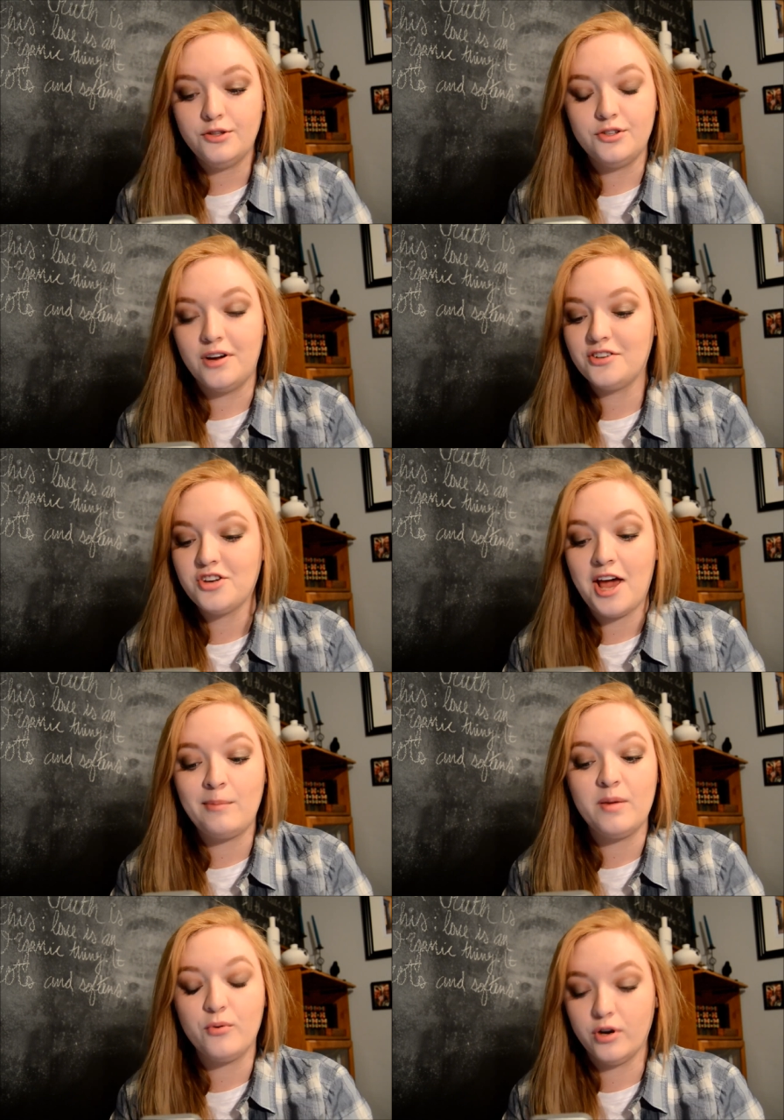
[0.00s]
Do not try to
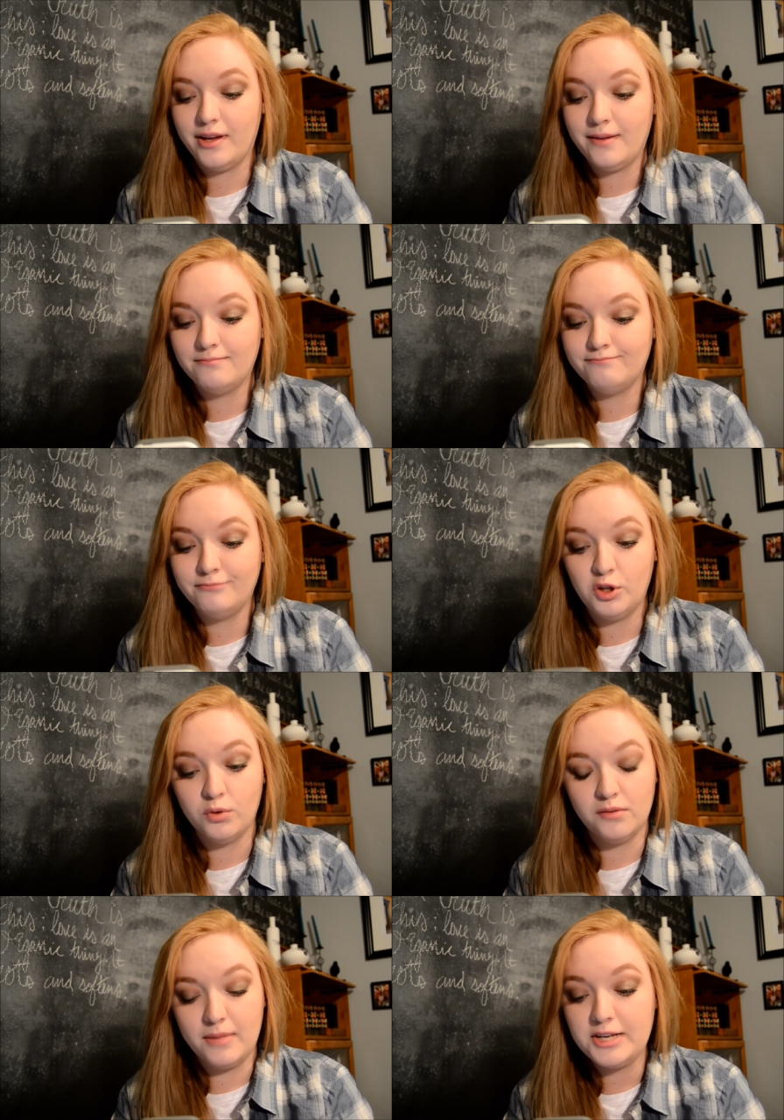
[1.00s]
be pretty. You
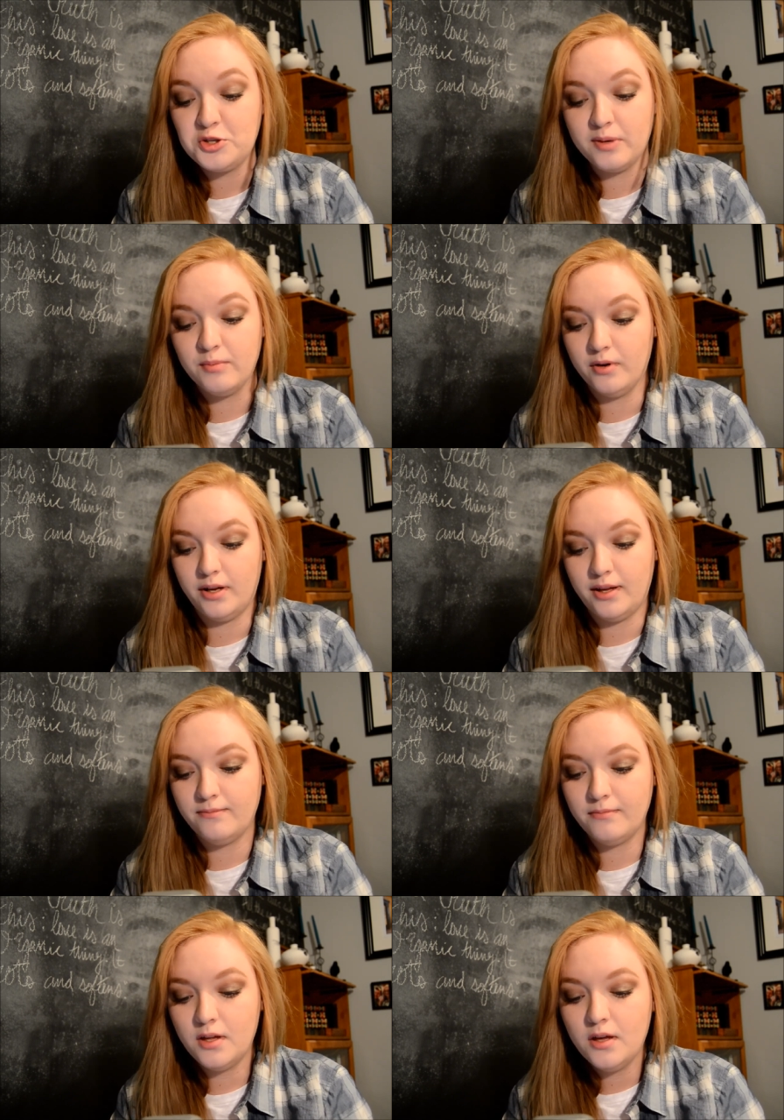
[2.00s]
weren't meant to be pretty.
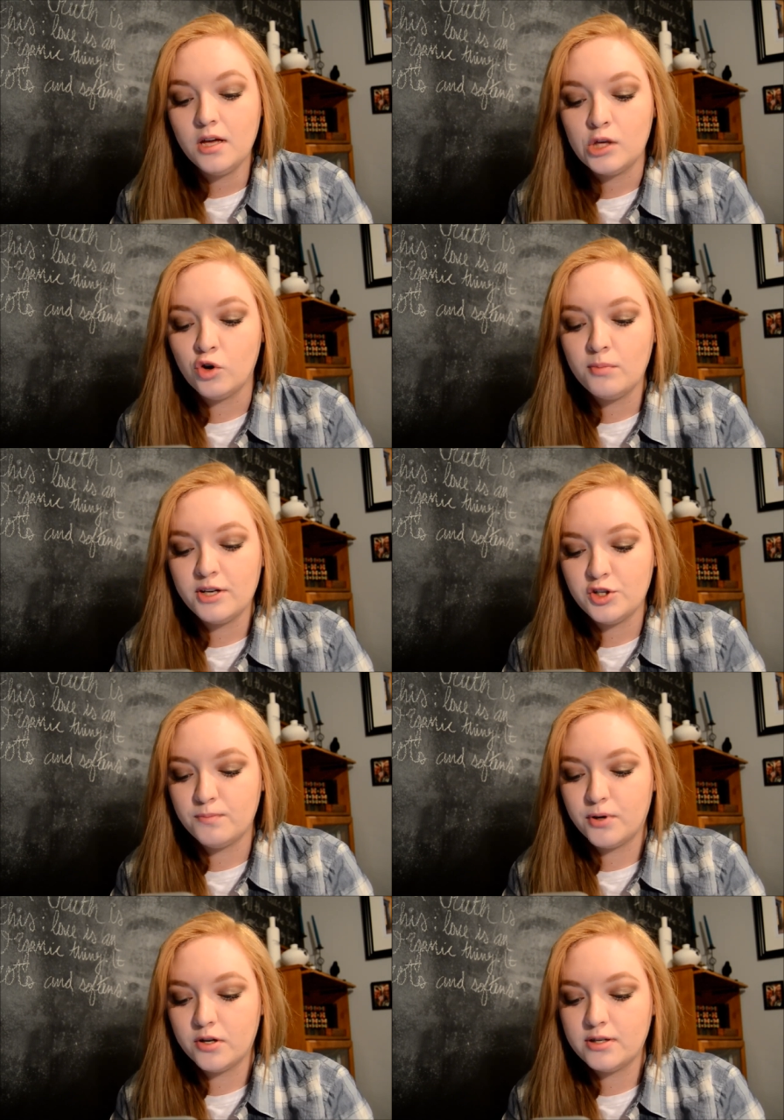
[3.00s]
You were meant to
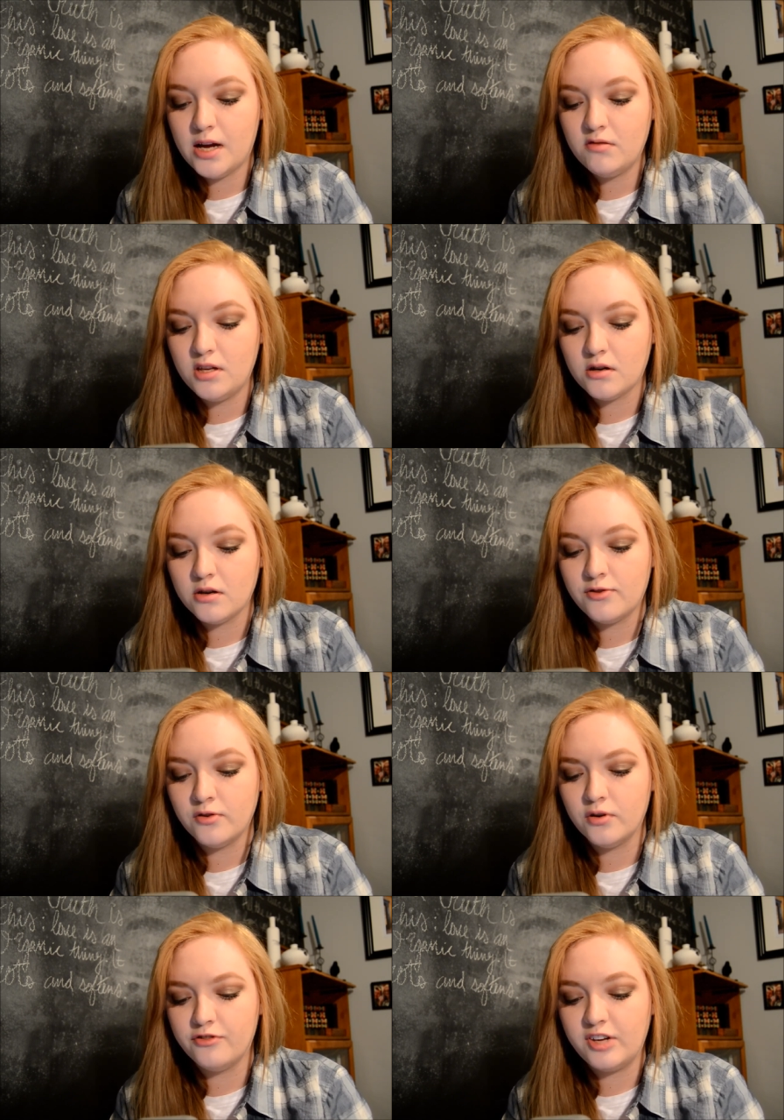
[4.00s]
burn down the earth and
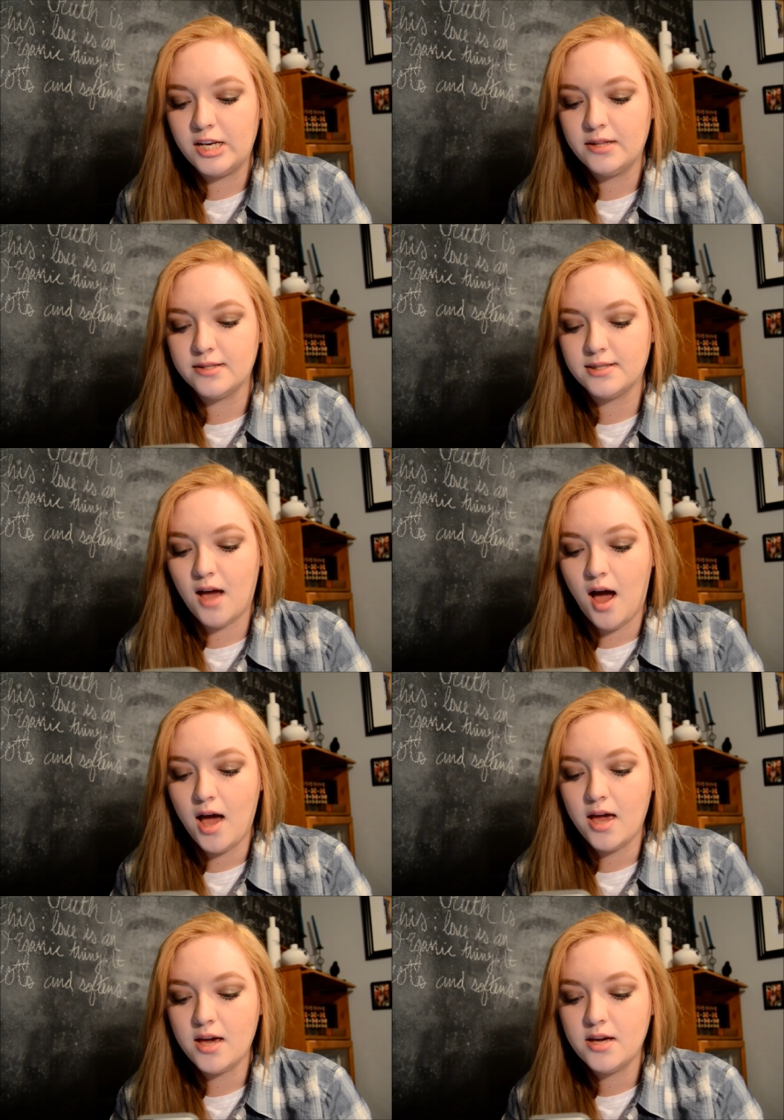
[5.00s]
graffiti the
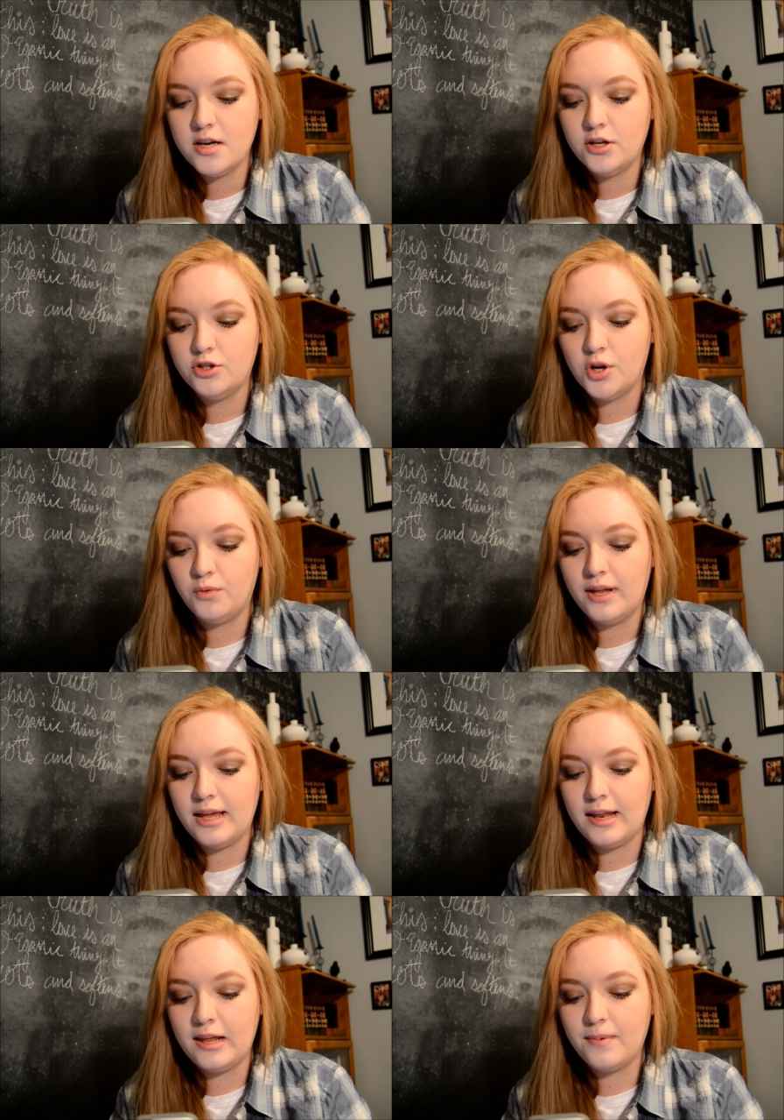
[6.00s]
sky. Don't let
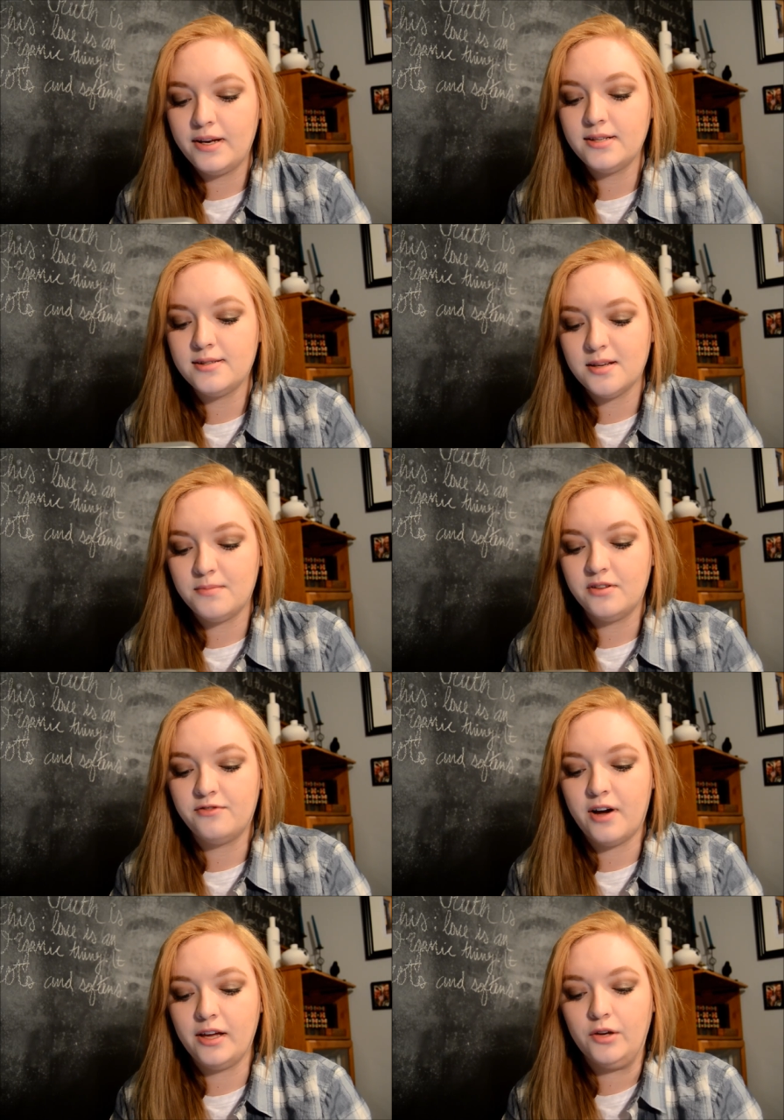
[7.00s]
anybody
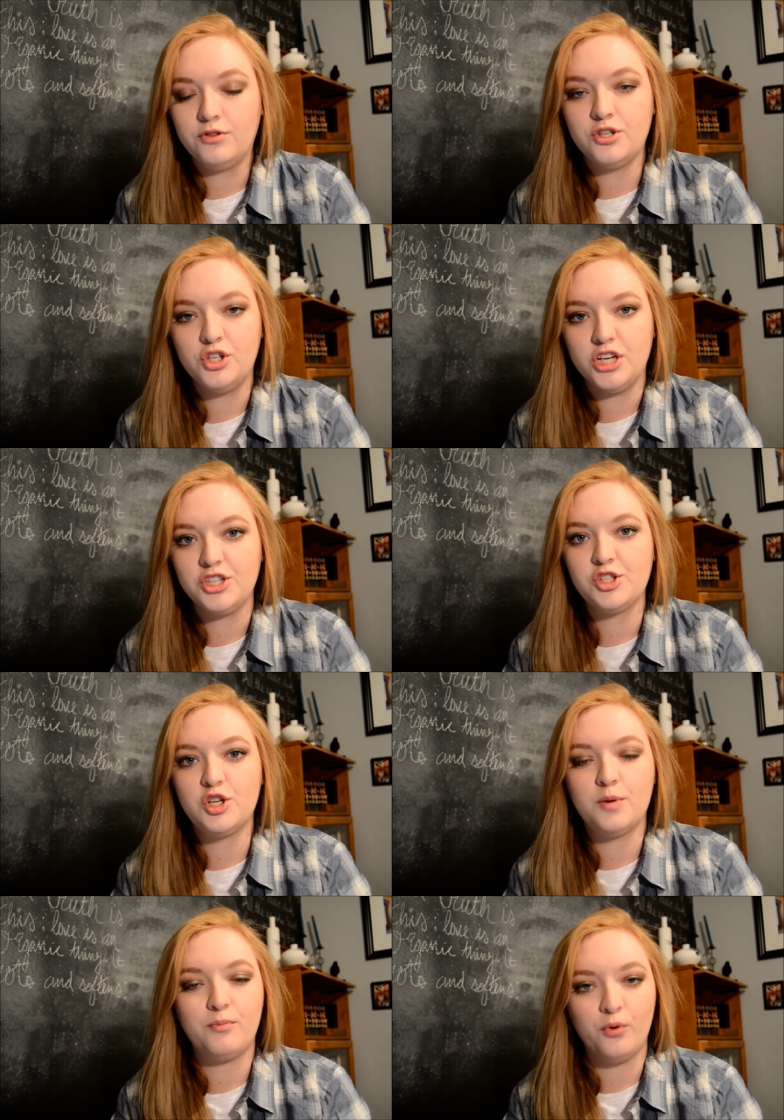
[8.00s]
simplify you to just
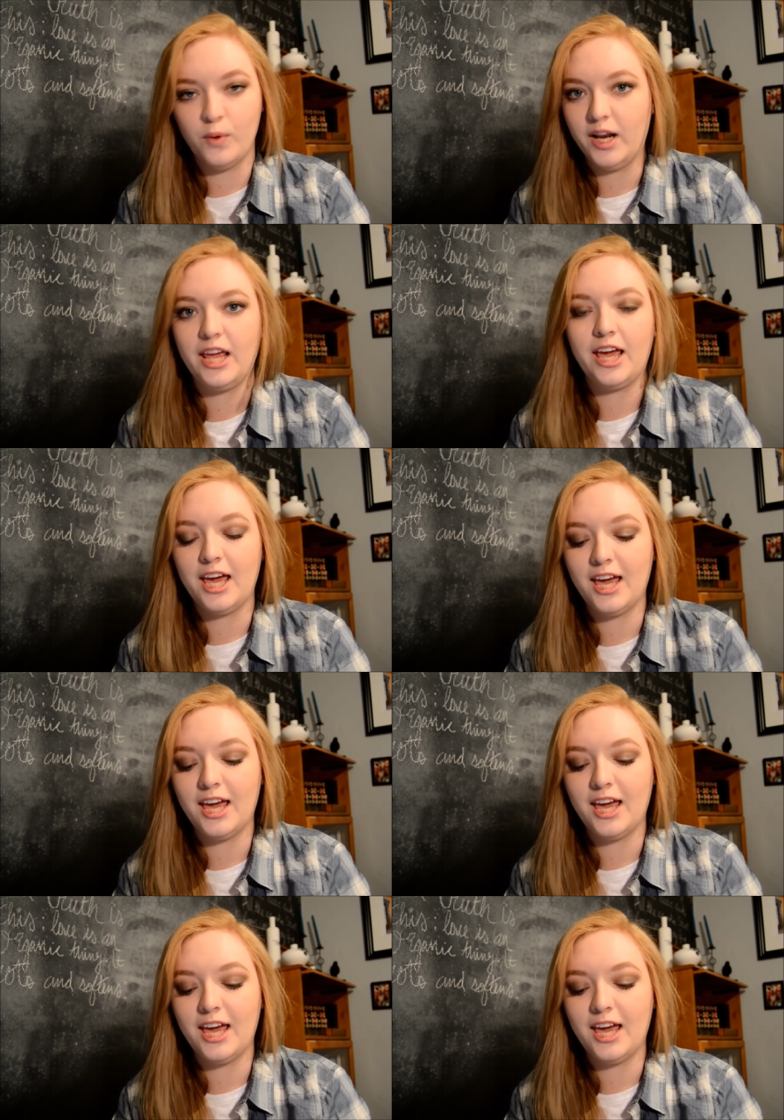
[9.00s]
pretty.